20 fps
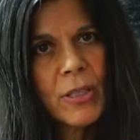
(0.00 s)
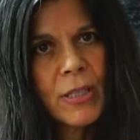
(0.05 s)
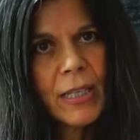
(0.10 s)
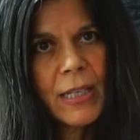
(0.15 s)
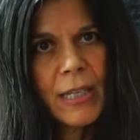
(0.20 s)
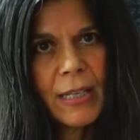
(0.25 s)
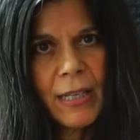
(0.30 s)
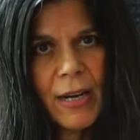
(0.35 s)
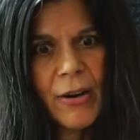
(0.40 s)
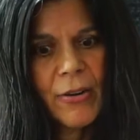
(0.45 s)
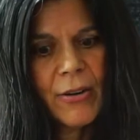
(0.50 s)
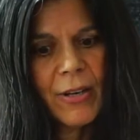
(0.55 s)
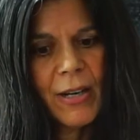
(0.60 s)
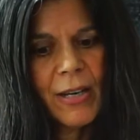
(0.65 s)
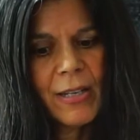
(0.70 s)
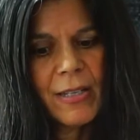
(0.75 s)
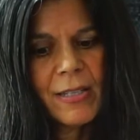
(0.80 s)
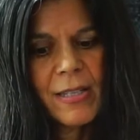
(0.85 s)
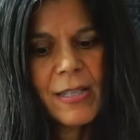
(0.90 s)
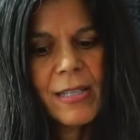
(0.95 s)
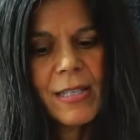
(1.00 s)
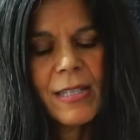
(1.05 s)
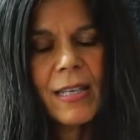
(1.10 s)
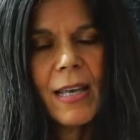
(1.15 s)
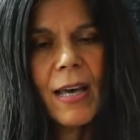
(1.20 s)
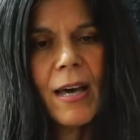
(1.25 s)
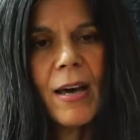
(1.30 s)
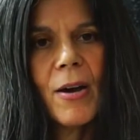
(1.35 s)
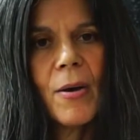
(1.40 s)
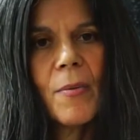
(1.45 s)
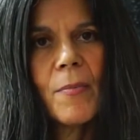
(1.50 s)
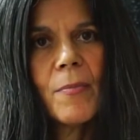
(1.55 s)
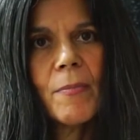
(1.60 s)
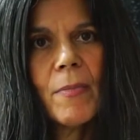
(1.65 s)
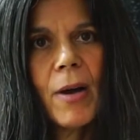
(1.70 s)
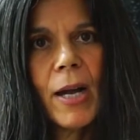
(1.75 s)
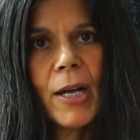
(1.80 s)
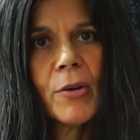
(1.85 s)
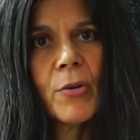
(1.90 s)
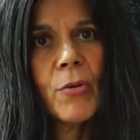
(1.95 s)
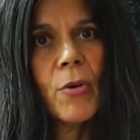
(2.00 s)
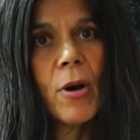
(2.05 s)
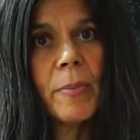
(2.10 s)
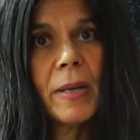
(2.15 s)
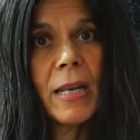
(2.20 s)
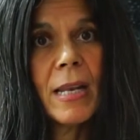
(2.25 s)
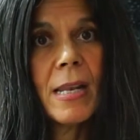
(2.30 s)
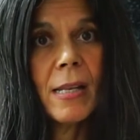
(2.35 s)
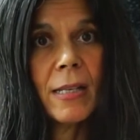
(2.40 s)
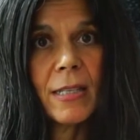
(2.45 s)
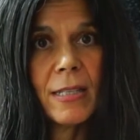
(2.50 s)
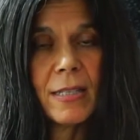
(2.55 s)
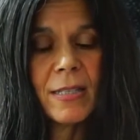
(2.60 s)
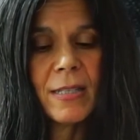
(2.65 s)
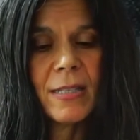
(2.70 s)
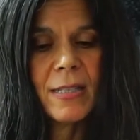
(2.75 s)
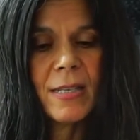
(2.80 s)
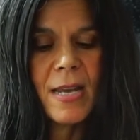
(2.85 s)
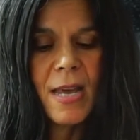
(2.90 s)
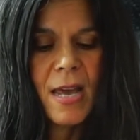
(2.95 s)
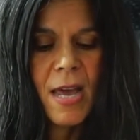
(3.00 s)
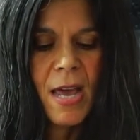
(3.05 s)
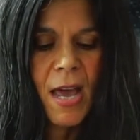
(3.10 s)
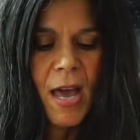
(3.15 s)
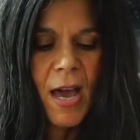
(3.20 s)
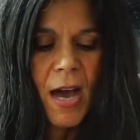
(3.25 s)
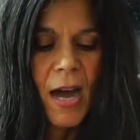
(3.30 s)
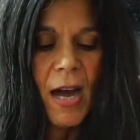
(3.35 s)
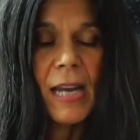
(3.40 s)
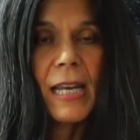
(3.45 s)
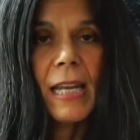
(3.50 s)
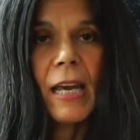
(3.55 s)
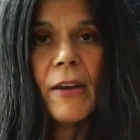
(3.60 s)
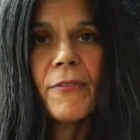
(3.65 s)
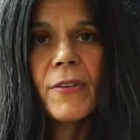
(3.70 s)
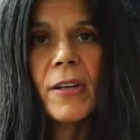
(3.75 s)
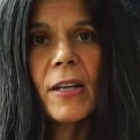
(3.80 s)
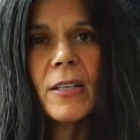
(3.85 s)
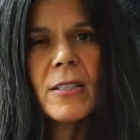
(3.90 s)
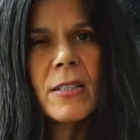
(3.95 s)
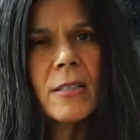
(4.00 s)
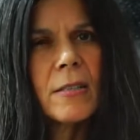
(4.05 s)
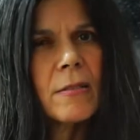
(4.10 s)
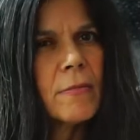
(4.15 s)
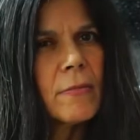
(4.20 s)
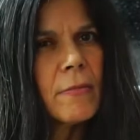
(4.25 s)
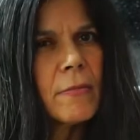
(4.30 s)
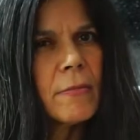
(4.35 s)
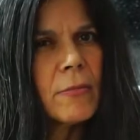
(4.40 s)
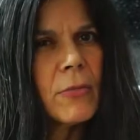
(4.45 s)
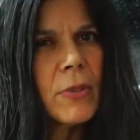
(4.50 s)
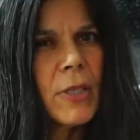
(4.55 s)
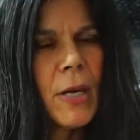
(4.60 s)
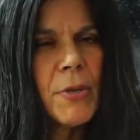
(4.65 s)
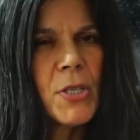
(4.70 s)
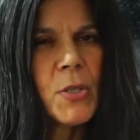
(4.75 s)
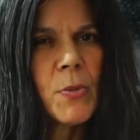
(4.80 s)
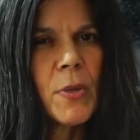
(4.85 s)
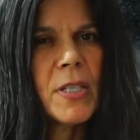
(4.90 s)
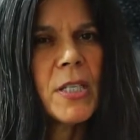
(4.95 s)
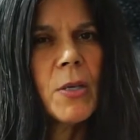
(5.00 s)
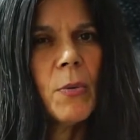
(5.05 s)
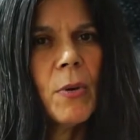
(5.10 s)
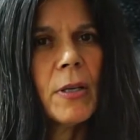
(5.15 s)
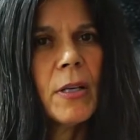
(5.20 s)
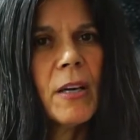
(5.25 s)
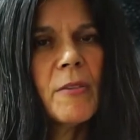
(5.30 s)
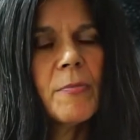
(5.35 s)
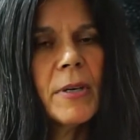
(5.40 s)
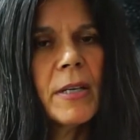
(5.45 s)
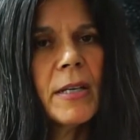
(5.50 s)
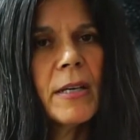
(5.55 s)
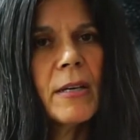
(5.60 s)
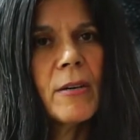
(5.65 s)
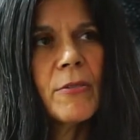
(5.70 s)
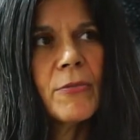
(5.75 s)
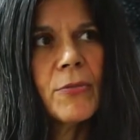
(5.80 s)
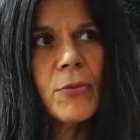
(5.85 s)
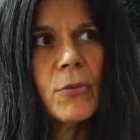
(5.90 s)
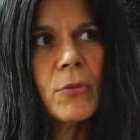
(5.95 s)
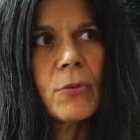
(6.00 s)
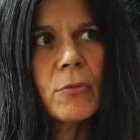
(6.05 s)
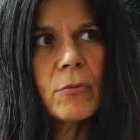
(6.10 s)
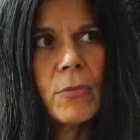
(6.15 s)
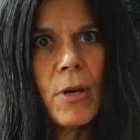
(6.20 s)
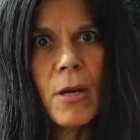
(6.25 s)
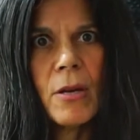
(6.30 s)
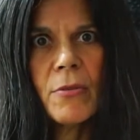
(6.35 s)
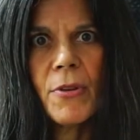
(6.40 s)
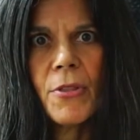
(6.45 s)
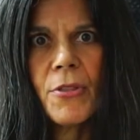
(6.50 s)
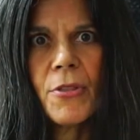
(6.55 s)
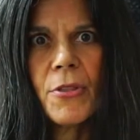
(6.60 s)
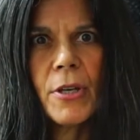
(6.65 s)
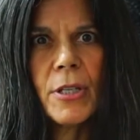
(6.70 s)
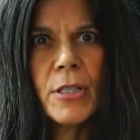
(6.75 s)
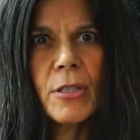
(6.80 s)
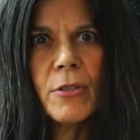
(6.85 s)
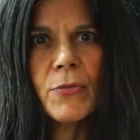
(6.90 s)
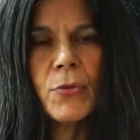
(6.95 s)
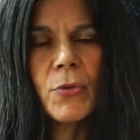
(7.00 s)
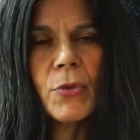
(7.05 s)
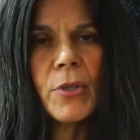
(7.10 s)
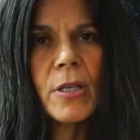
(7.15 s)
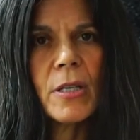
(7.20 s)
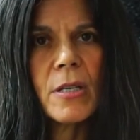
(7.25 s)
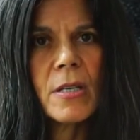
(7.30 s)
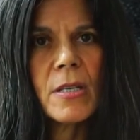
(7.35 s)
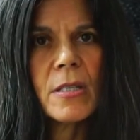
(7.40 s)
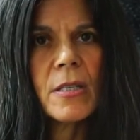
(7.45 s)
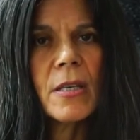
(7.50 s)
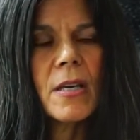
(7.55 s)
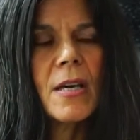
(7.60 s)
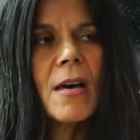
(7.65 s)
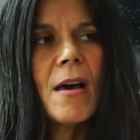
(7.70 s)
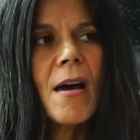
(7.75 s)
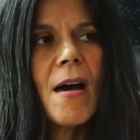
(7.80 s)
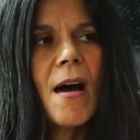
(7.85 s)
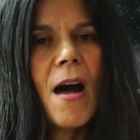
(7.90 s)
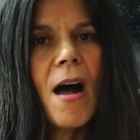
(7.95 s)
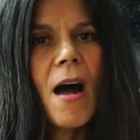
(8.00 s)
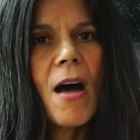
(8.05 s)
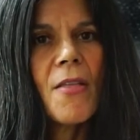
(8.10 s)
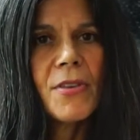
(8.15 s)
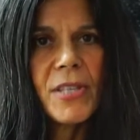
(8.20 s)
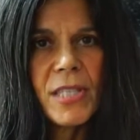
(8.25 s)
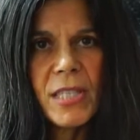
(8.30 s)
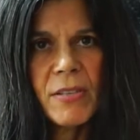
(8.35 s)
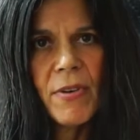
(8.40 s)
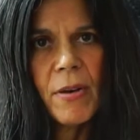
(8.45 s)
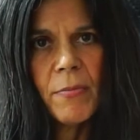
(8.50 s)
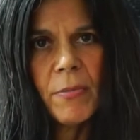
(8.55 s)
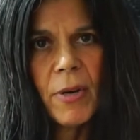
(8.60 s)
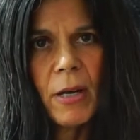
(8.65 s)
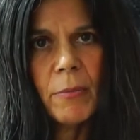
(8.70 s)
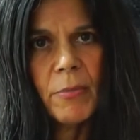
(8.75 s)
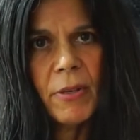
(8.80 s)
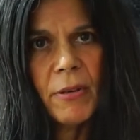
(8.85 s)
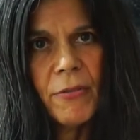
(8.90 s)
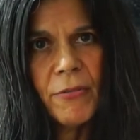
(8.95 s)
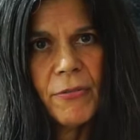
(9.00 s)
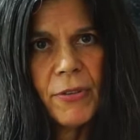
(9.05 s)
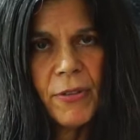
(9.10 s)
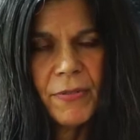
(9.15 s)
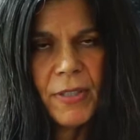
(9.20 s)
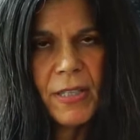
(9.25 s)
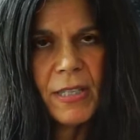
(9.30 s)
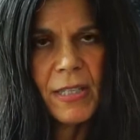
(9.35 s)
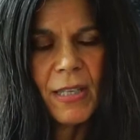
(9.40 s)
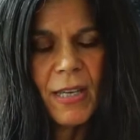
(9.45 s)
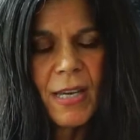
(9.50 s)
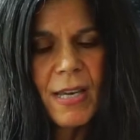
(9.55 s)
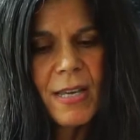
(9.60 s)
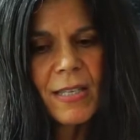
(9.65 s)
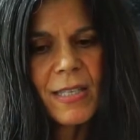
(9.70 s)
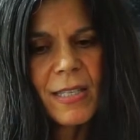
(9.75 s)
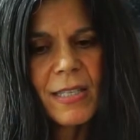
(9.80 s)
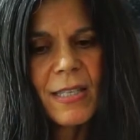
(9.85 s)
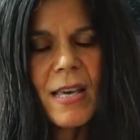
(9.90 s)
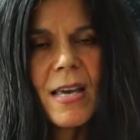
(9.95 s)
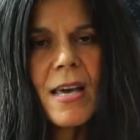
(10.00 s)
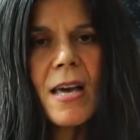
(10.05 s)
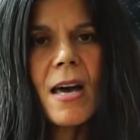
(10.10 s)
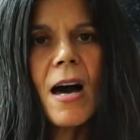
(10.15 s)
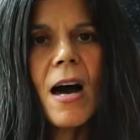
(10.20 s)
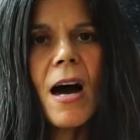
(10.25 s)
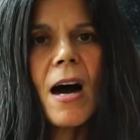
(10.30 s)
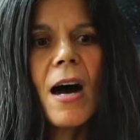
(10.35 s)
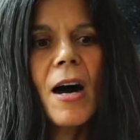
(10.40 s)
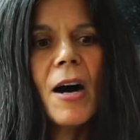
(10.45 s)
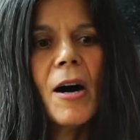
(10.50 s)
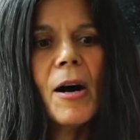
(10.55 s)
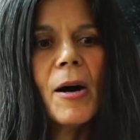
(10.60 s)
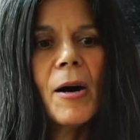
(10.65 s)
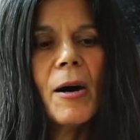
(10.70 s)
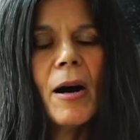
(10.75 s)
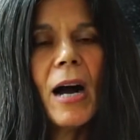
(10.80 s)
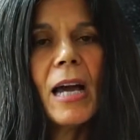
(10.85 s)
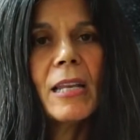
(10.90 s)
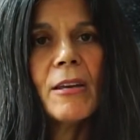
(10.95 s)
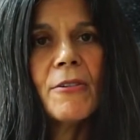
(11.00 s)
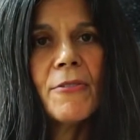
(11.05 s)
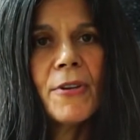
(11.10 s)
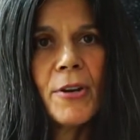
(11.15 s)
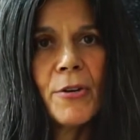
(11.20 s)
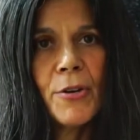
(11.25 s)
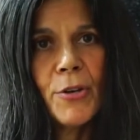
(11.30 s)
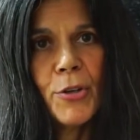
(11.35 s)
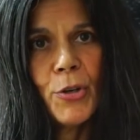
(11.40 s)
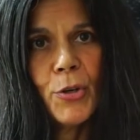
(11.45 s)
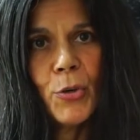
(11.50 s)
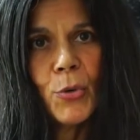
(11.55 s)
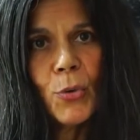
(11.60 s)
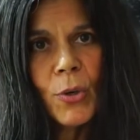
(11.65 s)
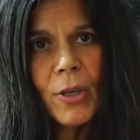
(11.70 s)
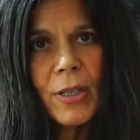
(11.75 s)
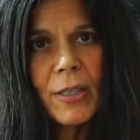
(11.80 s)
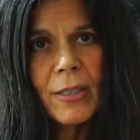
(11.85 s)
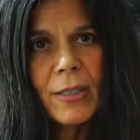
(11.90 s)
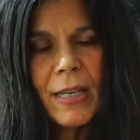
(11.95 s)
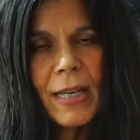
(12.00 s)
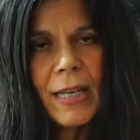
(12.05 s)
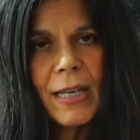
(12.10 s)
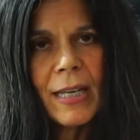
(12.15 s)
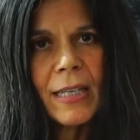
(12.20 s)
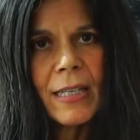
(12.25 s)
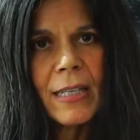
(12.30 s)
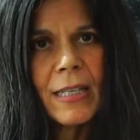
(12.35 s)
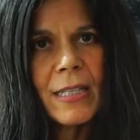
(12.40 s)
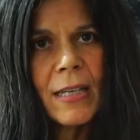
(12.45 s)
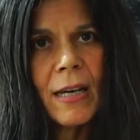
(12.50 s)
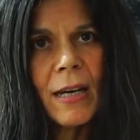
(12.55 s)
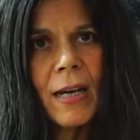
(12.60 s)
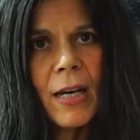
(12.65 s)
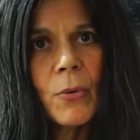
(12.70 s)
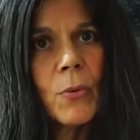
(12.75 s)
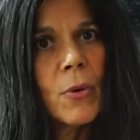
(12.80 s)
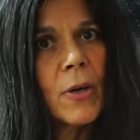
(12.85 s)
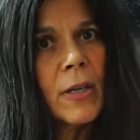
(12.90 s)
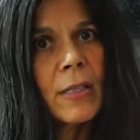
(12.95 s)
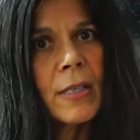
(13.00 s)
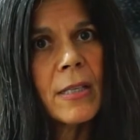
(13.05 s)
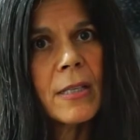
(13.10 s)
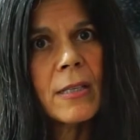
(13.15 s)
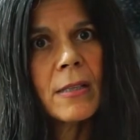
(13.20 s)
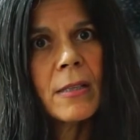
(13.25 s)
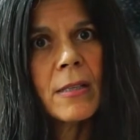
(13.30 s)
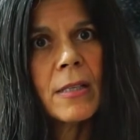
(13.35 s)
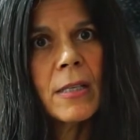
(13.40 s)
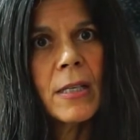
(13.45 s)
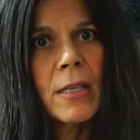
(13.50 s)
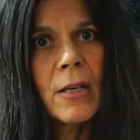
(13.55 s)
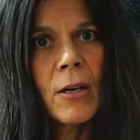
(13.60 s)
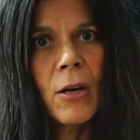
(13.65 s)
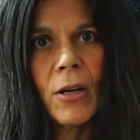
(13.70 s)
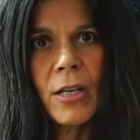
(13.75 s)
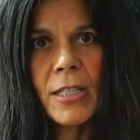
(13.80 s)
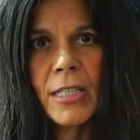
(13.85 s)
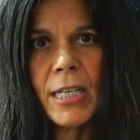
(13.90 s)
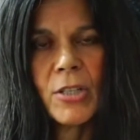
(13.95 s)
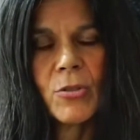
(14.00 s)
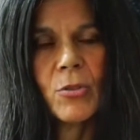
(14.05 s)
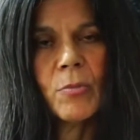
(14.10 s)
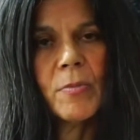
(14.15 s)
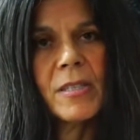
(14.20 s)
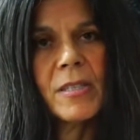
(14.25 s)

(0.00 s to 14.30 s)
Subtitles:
in the Canary Islands. I grew up in London. I left London when I was 21. I've been here for over 34 years. This November I'll be 56. I live here in New York and I work in the architectural